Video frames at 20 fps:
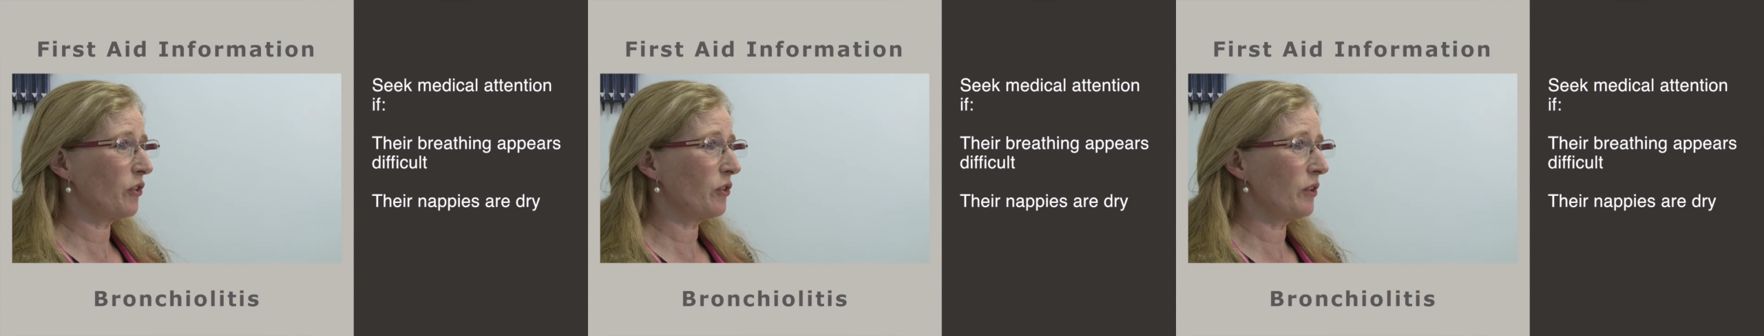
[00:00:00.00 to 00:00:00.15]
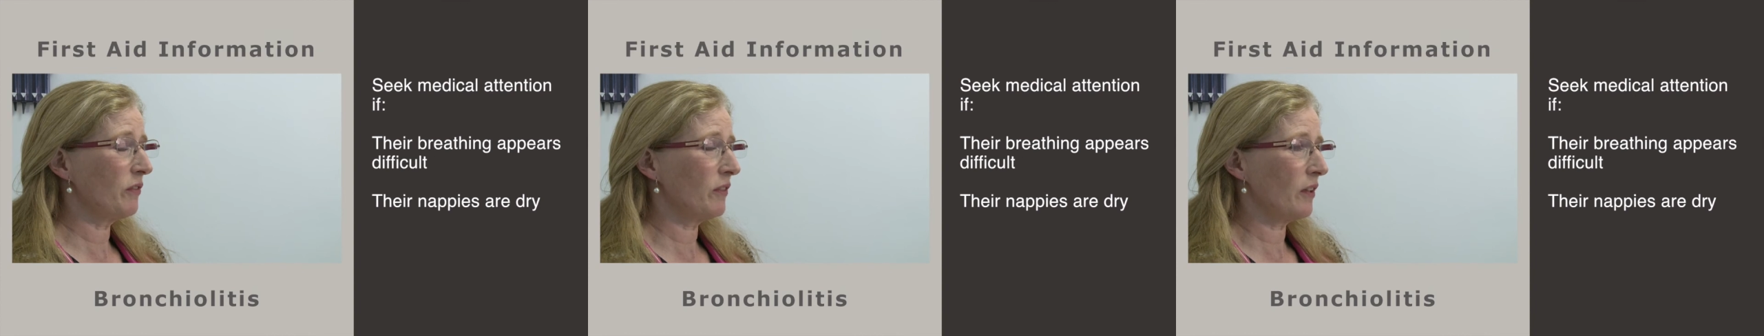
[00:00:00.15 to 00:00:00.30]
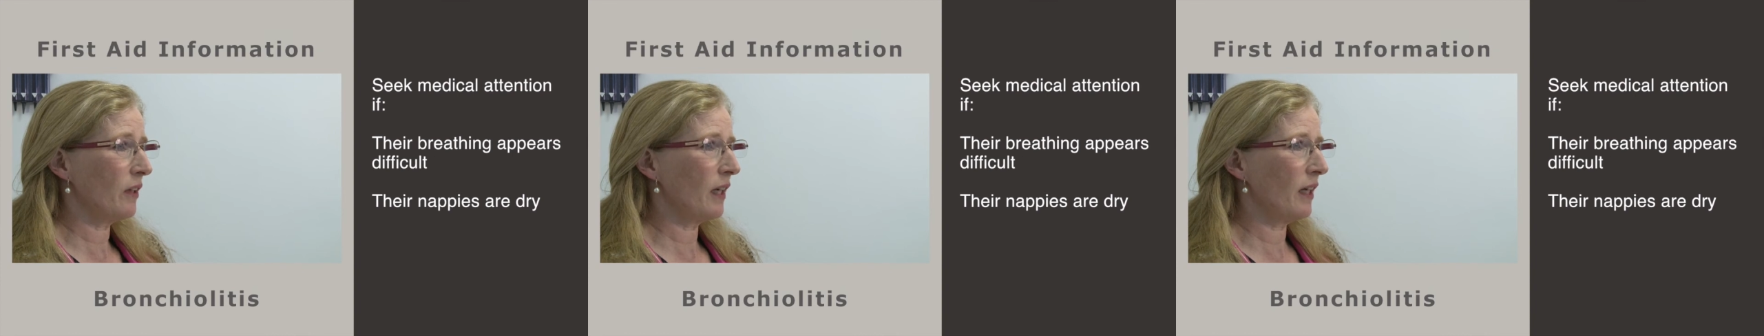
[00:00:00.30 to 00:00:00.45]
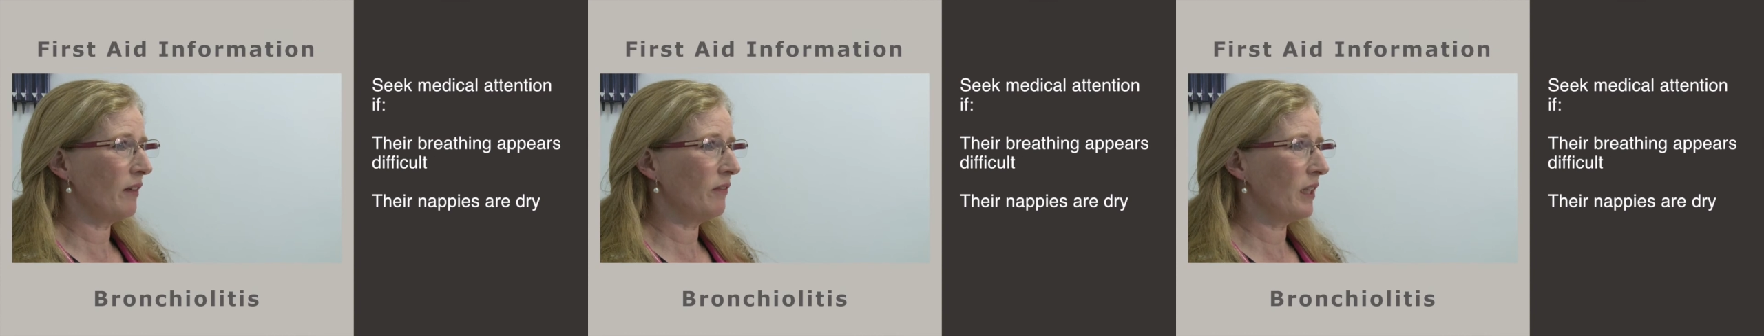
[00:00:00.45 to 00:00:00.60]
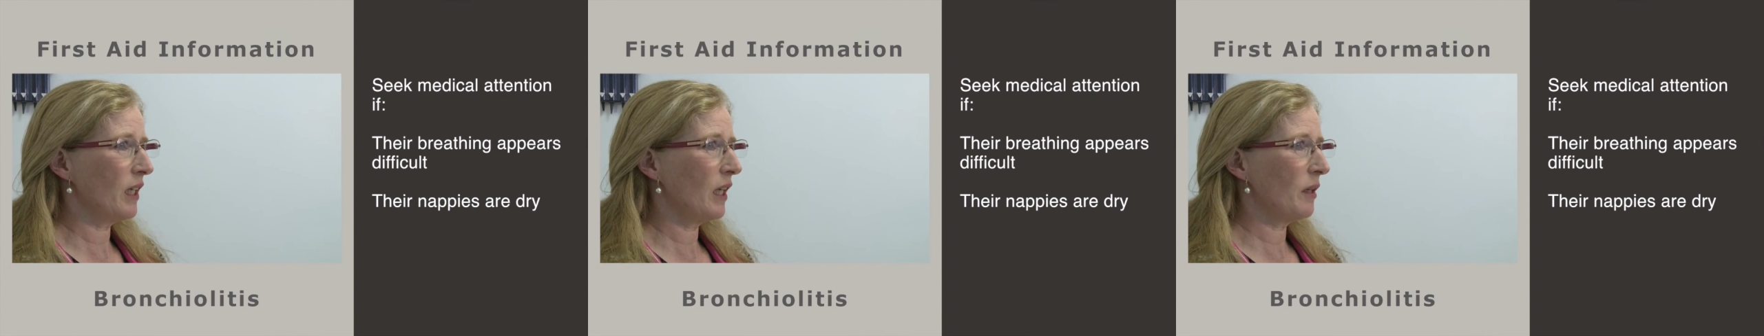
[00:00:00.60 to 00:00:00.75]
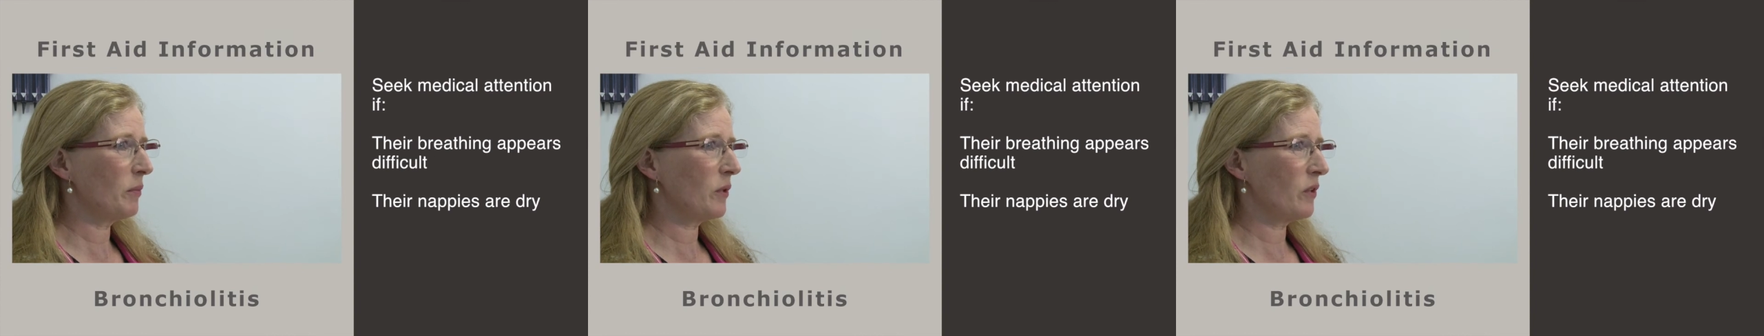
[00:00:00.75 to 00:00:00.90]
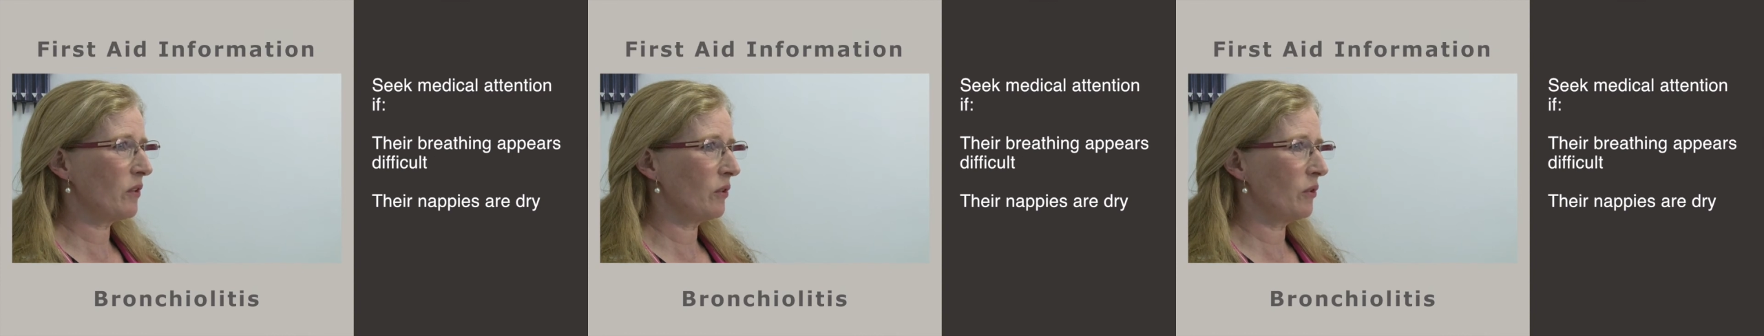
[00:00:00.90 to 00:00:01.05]
or if they're having
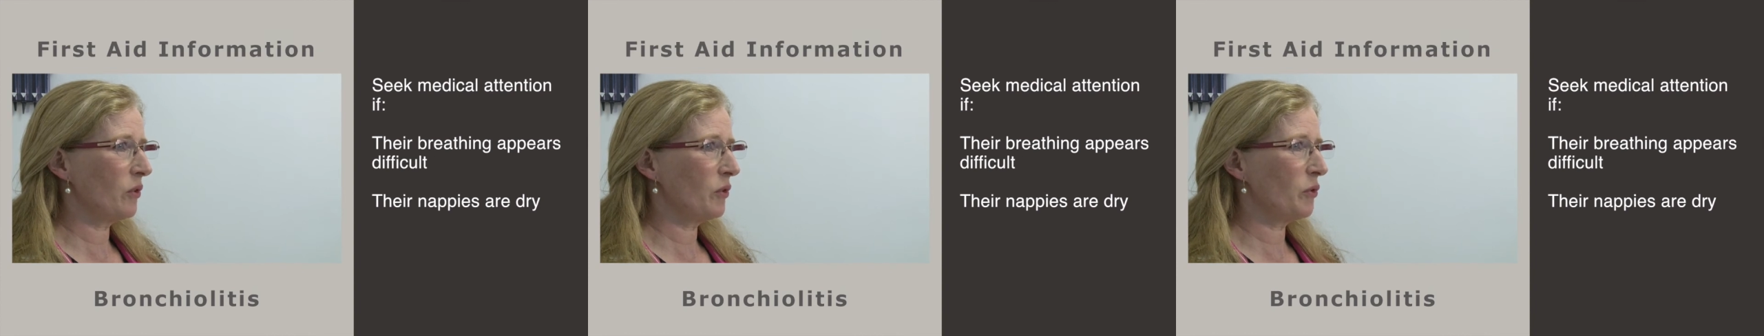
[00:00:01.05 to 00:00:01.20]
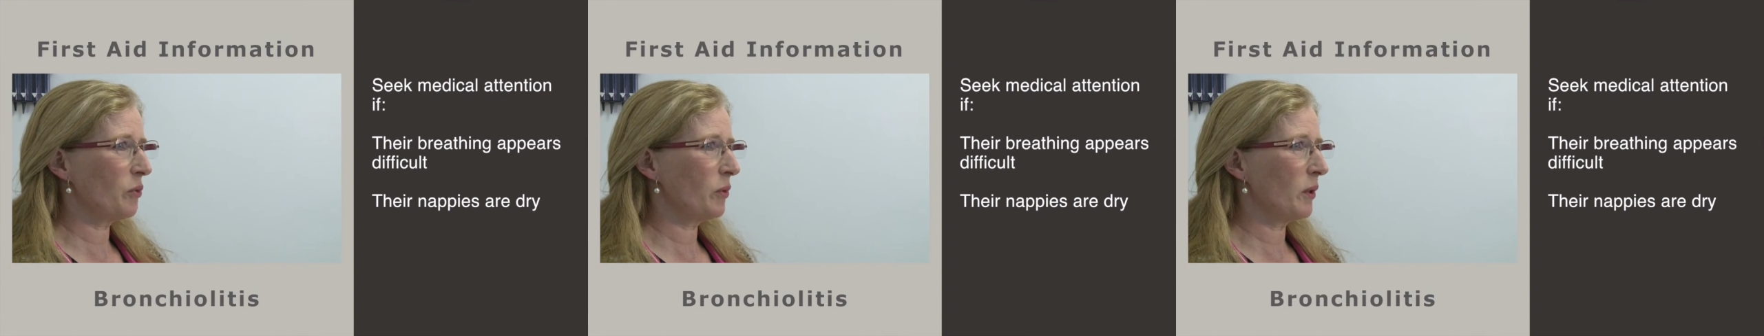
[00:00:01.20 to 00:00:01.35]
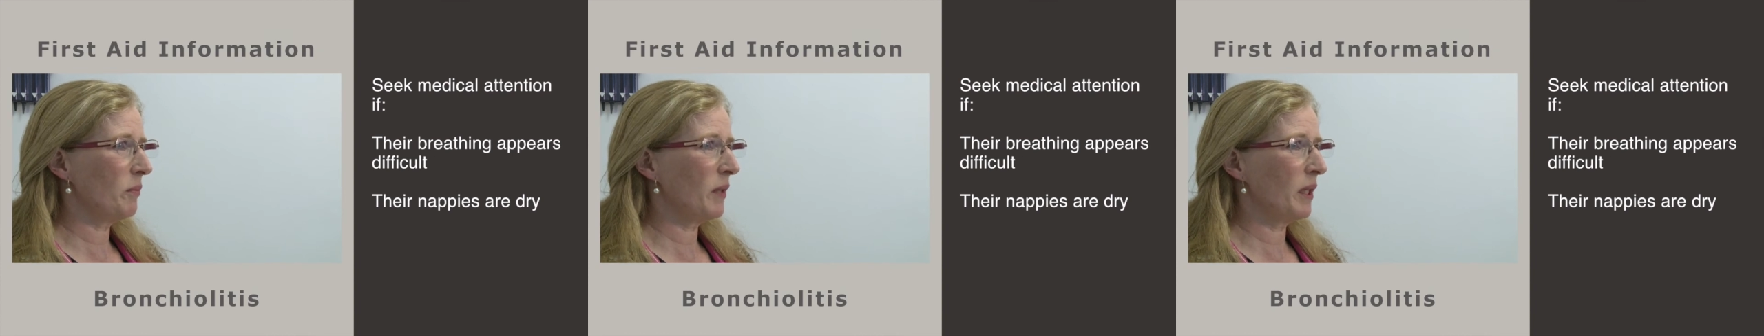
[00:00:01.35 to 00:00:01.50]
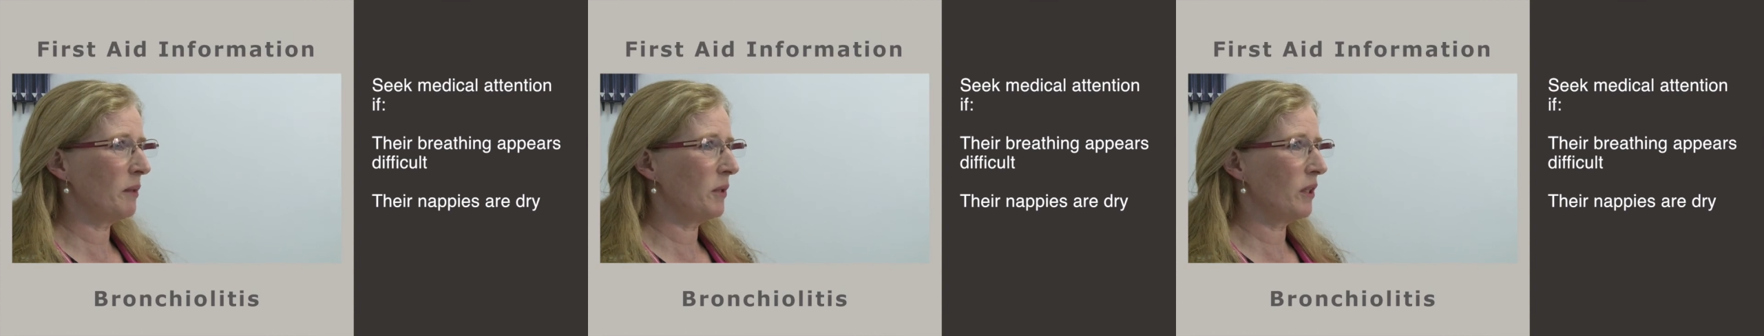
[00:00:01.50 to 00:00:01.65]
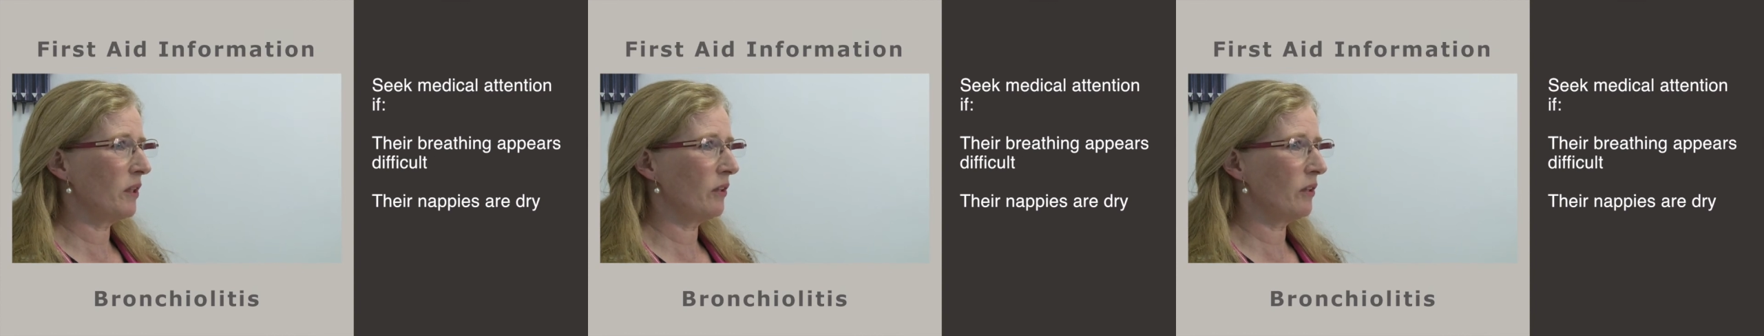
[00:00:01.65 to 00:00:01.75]
episodes where maybe